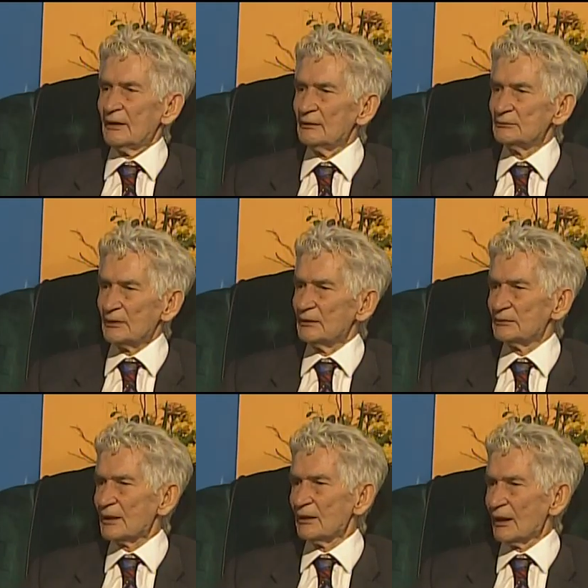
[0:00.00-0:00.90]

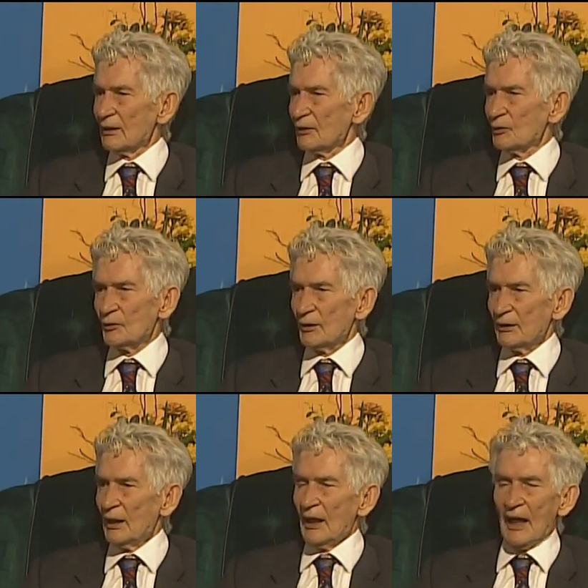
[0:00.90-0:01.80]
Hilldale, Illinois,
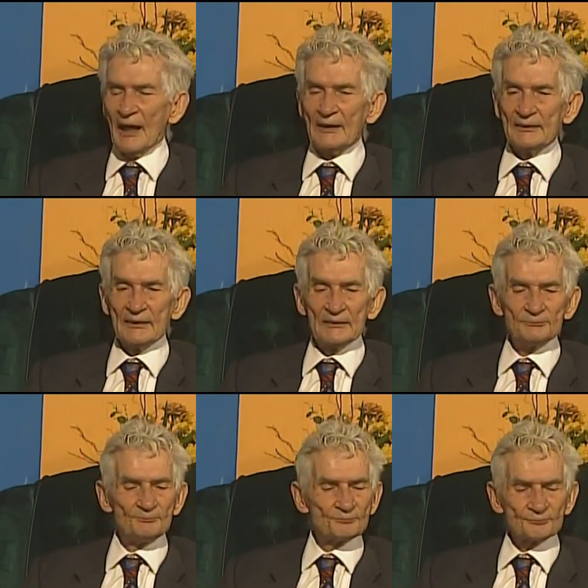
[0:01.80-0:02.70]
and
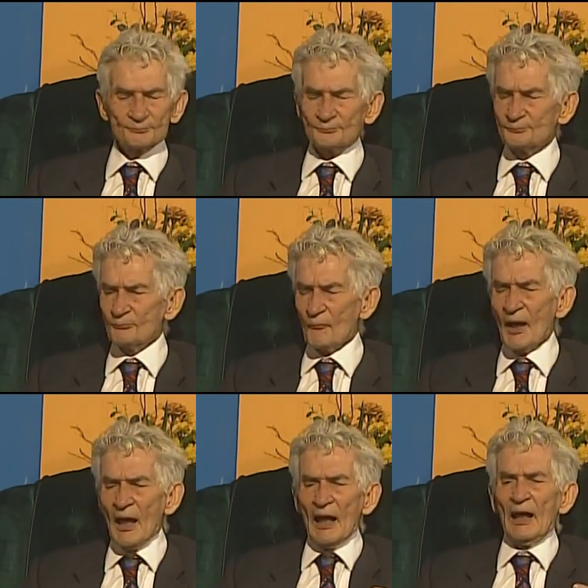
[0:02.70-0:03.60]

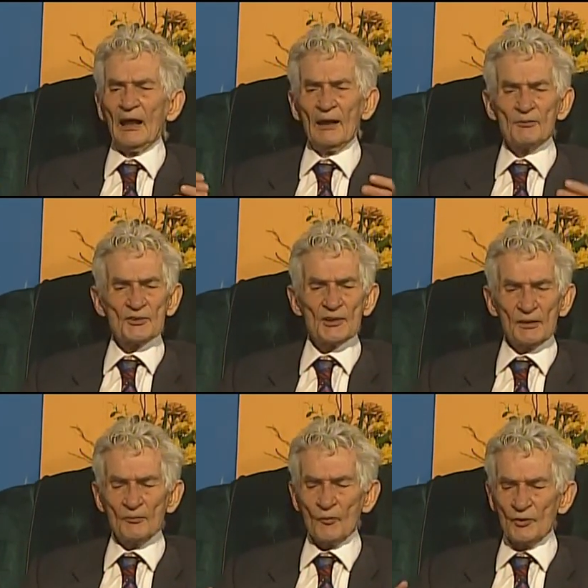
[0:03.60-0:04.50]
I was there
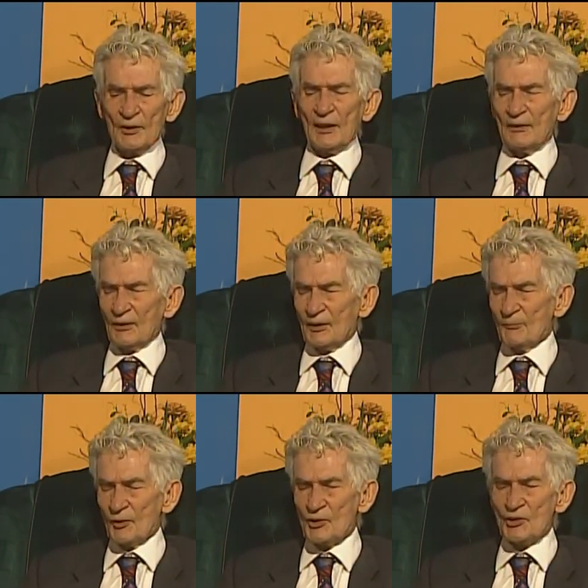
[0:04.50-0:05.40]
in the
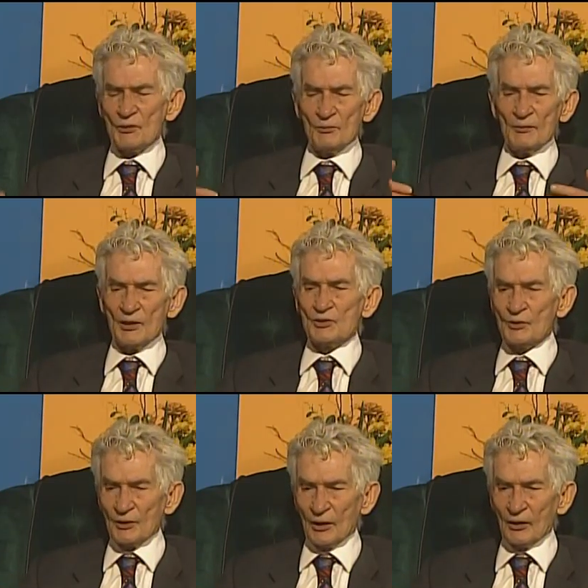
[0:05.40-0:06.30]
emergency room next
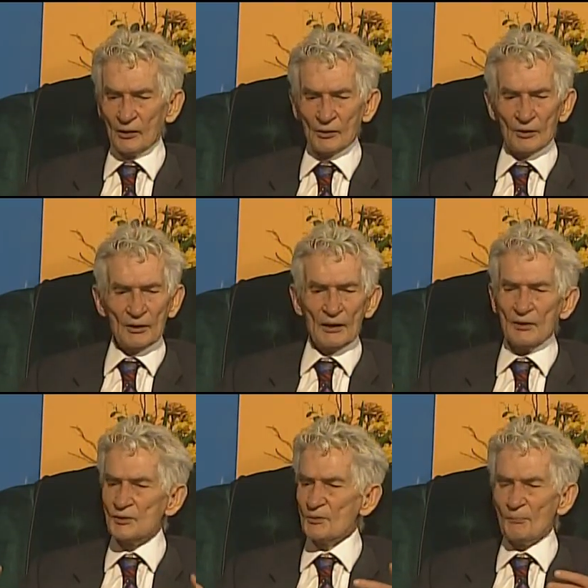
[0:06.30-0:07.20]
to her.
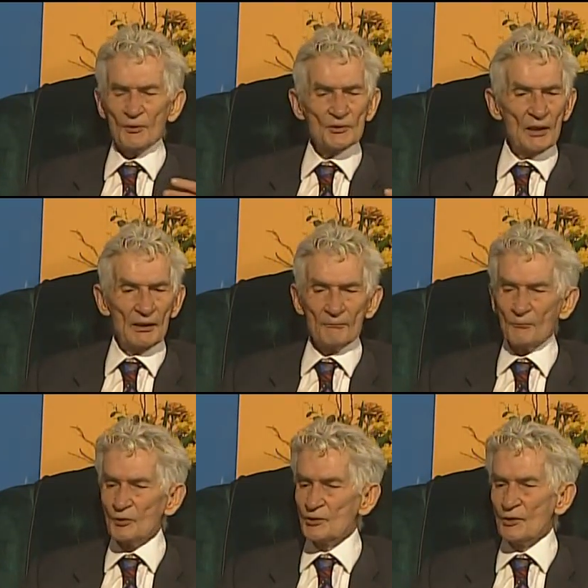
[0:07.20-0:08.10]
Here's the person I love
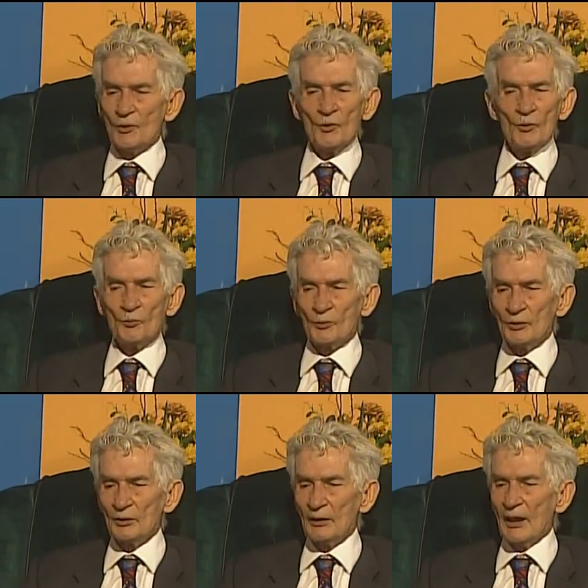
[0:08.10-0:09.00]
most in the whole
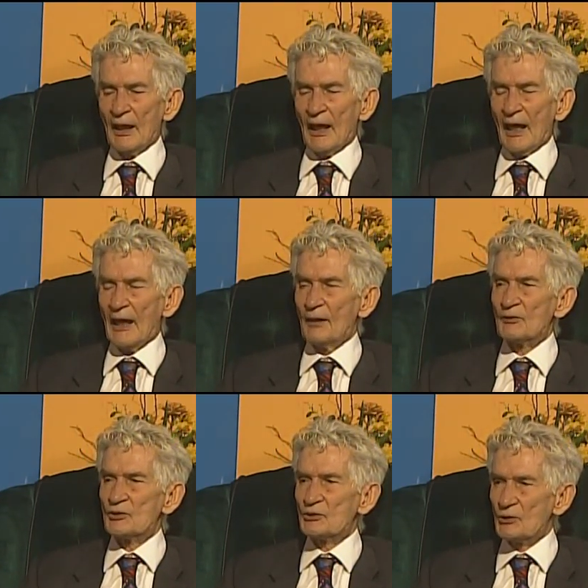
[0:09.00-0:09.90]
world, and I
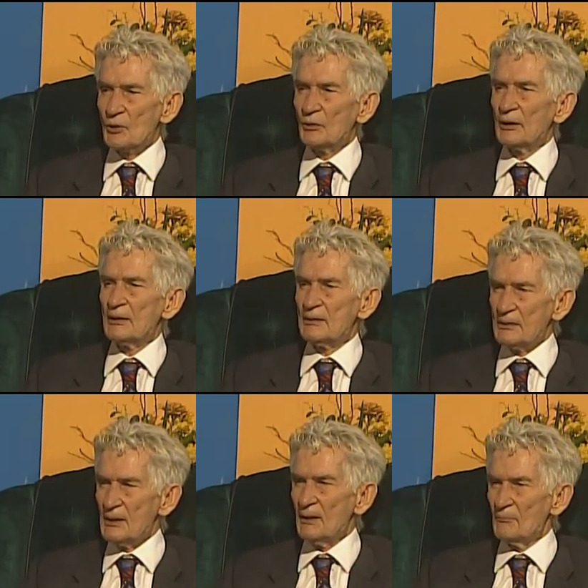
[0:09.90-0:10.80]
was totally
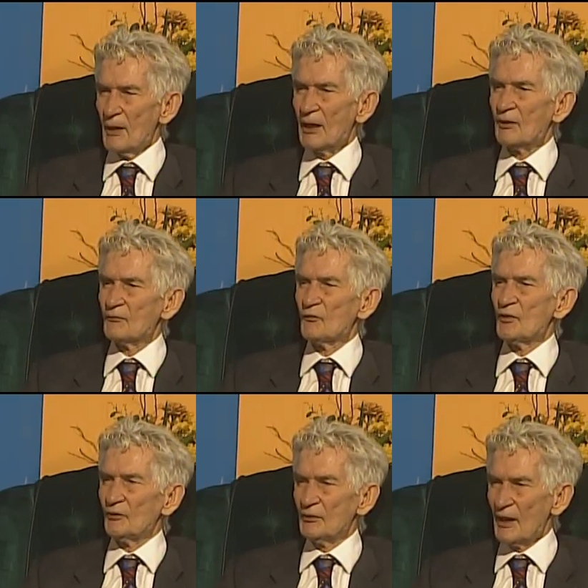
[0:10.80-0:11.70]
numb. I could
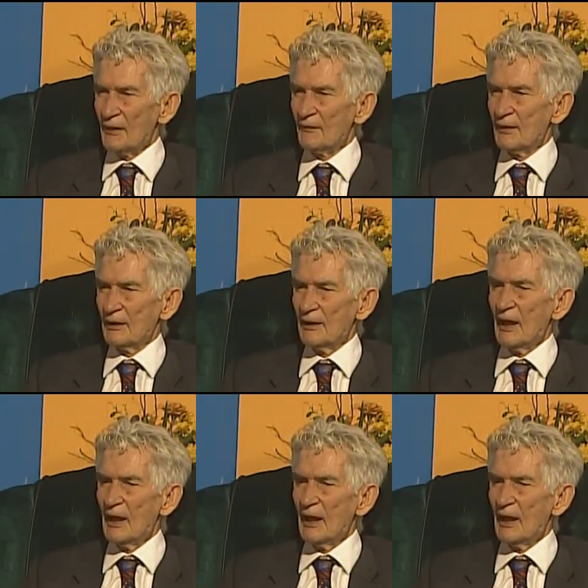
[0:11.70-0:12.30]
feel nothing.